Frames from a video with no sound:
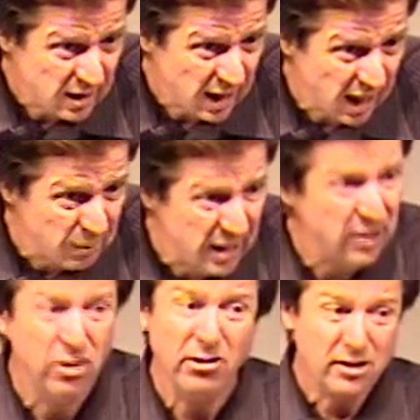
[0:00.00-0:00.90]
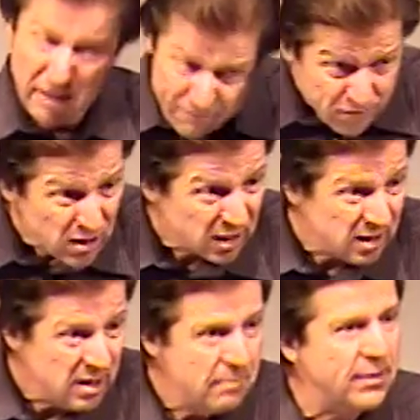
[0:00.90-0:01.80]
I mean, you're different.
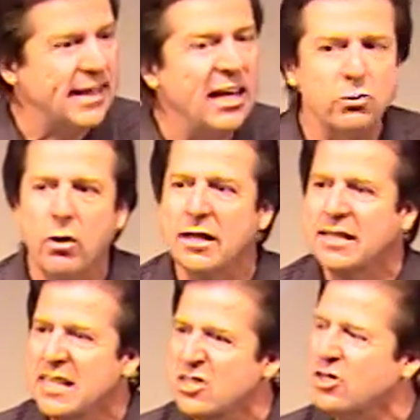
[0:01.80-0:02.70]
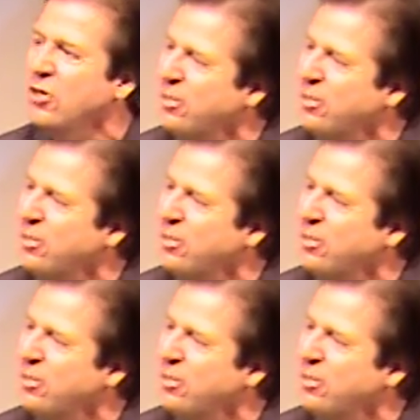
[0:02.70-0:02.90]
But that's what gets their